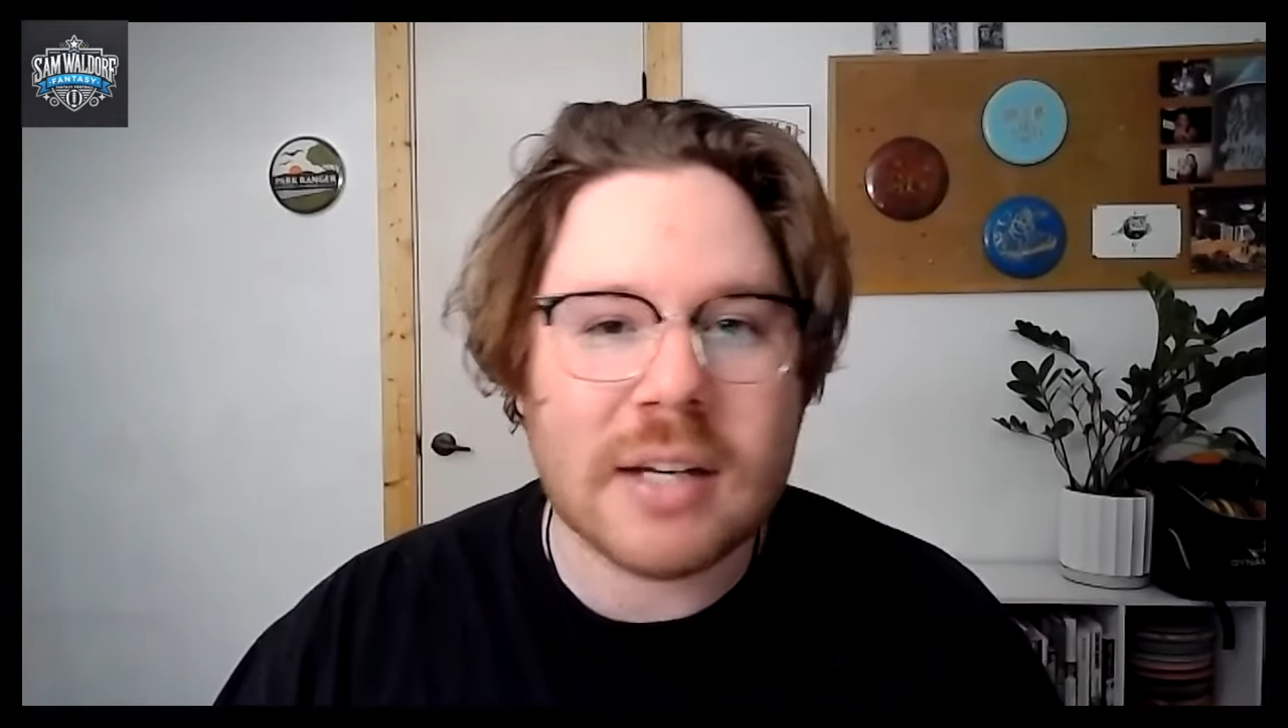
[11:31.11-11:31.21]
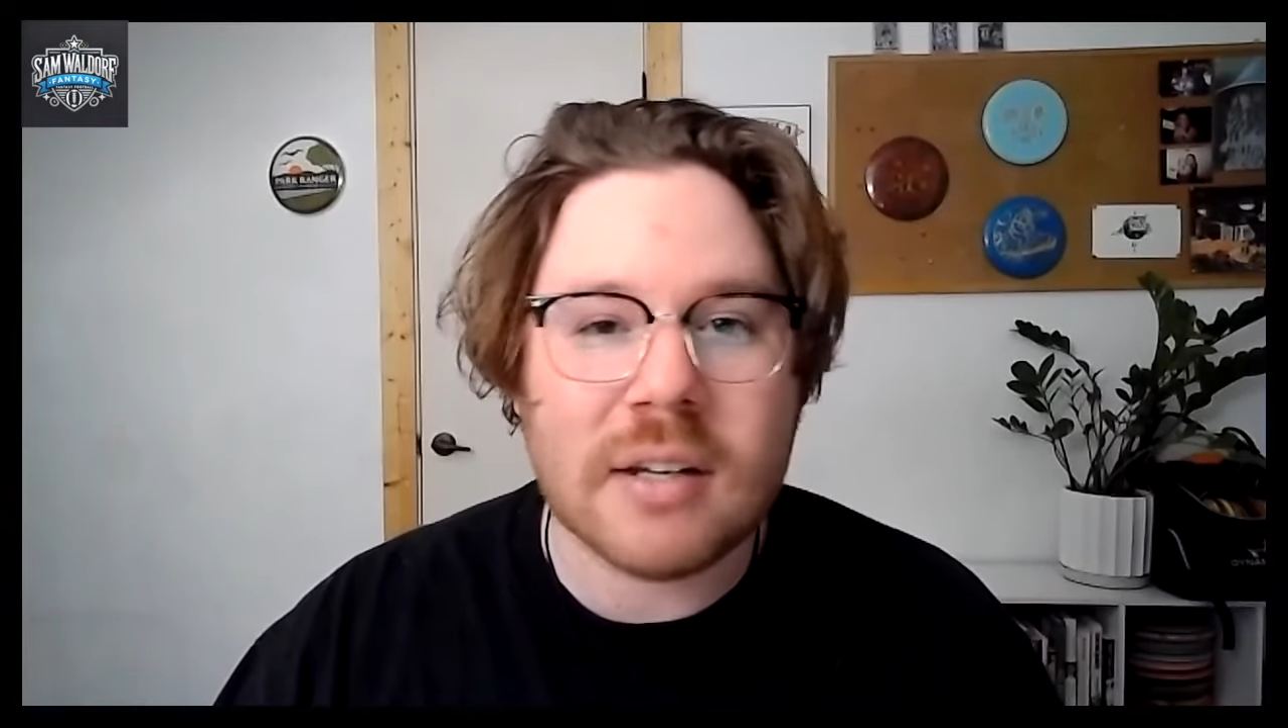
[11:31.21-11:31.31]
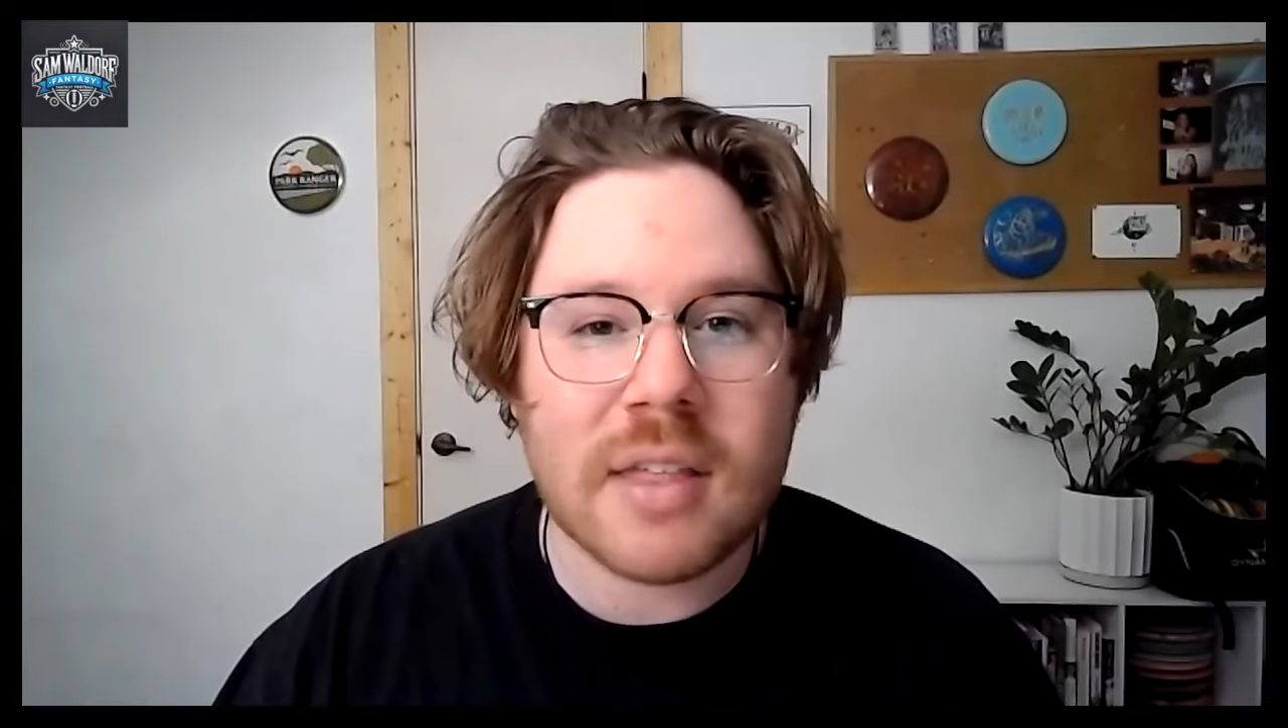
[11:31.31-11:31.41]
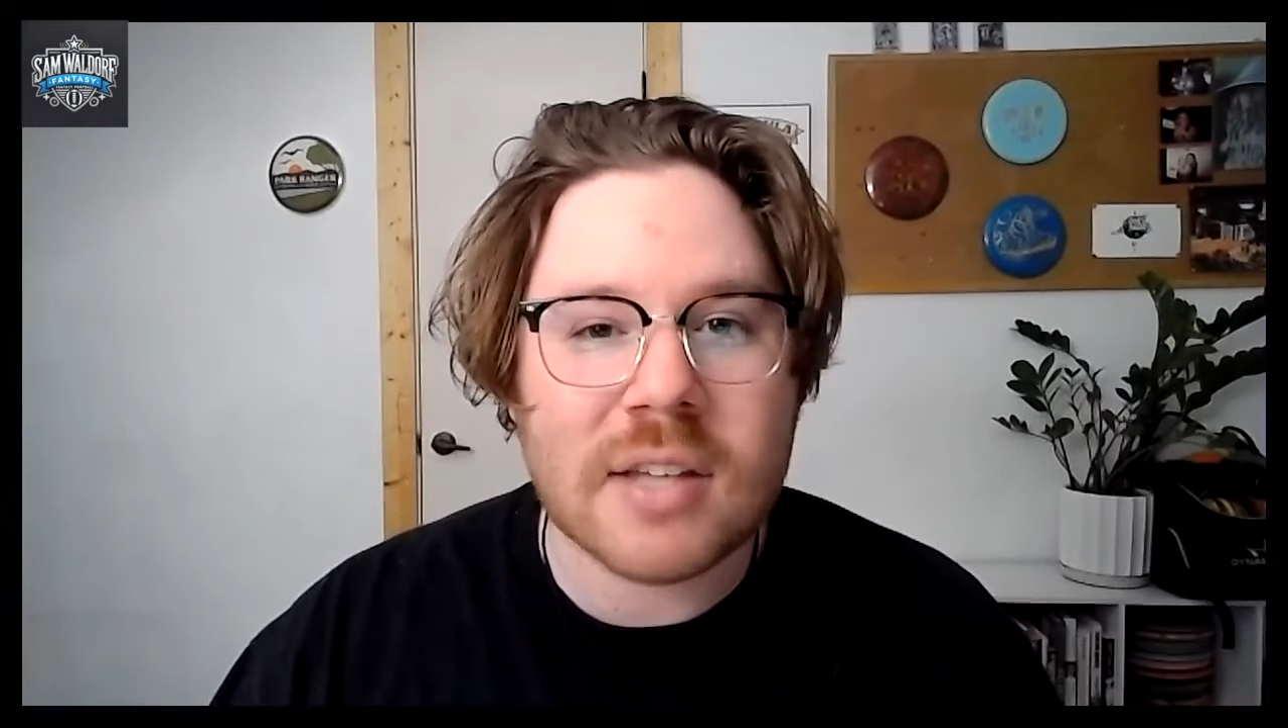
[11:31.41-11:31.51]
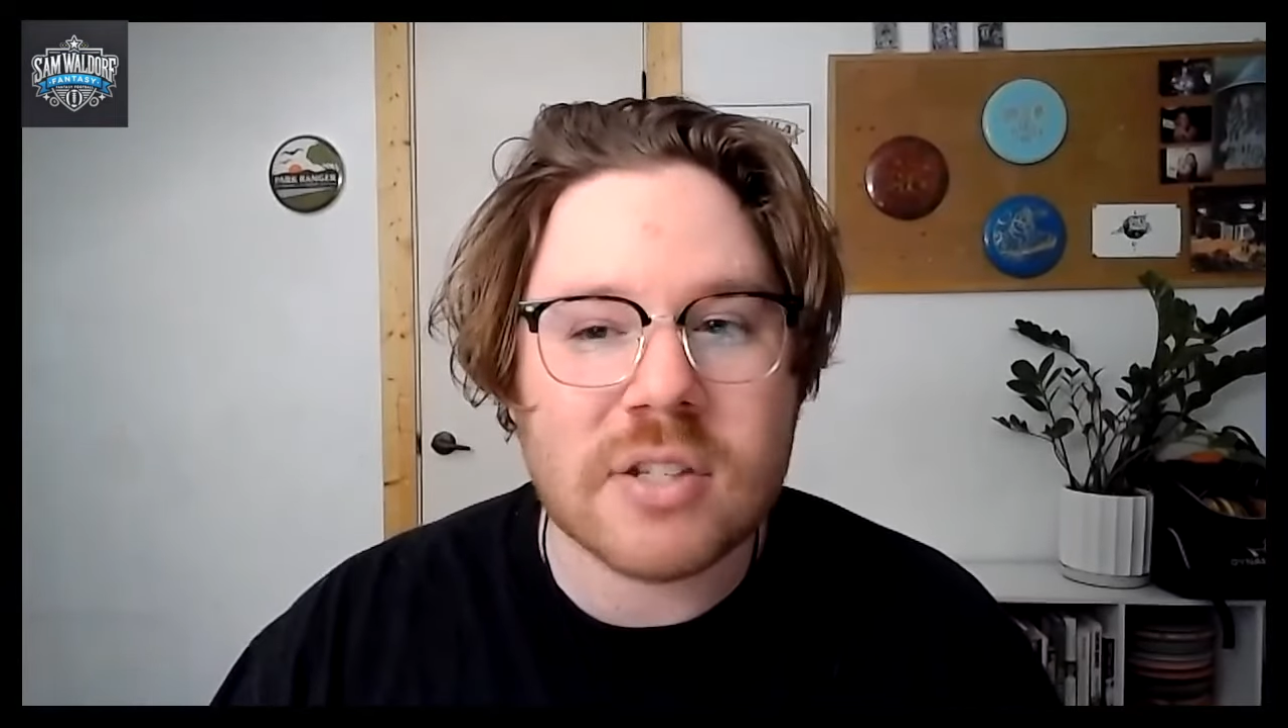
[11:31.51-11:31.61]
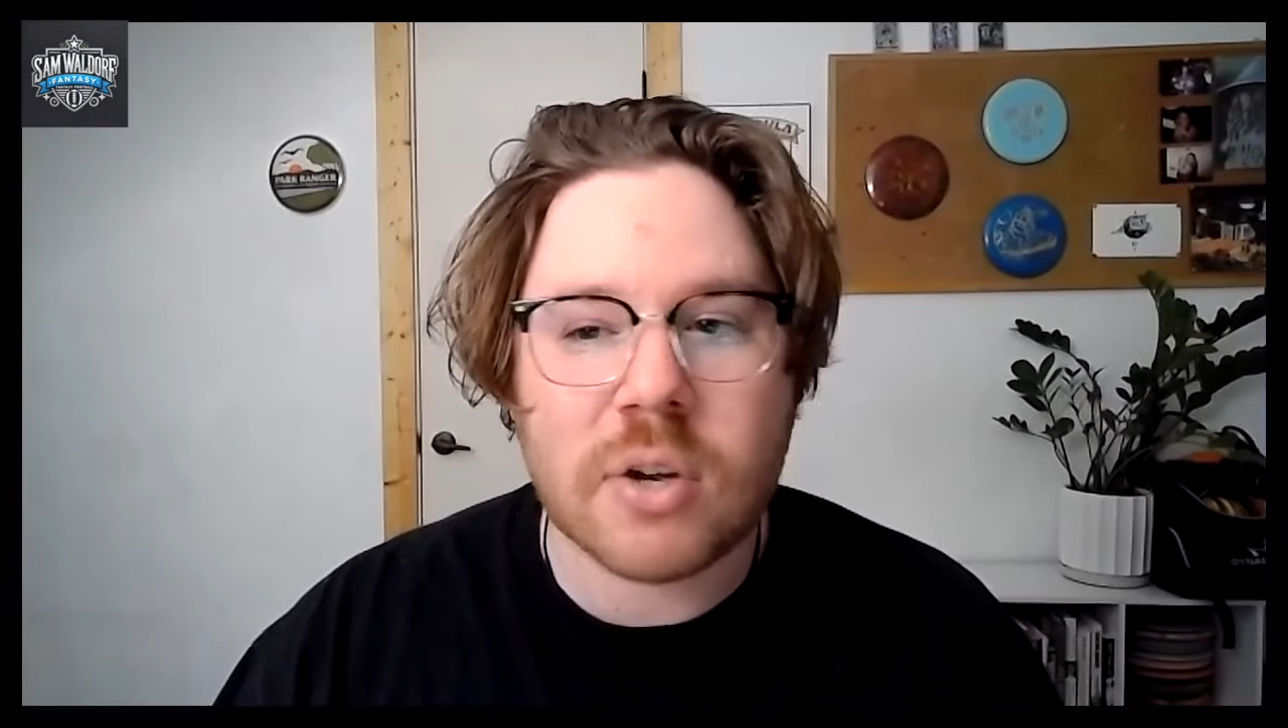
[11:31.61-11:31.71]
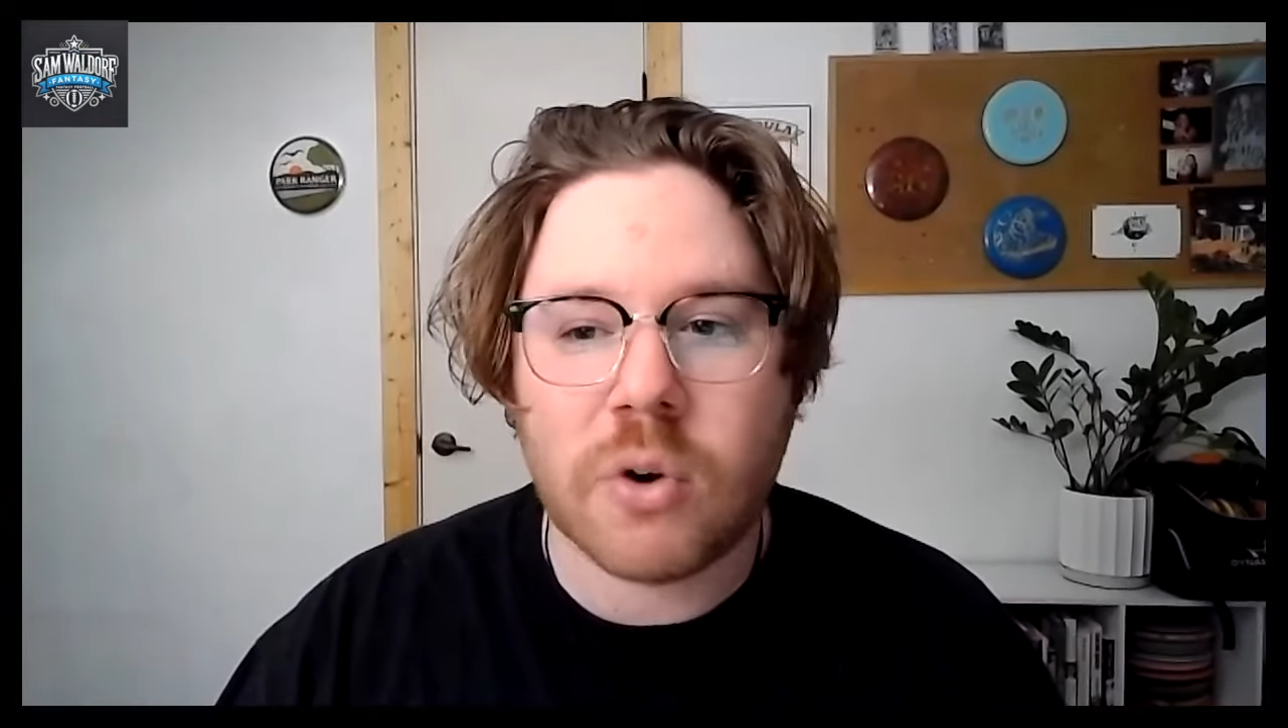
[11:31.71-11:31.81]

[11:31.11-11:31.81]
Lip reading: into the end zone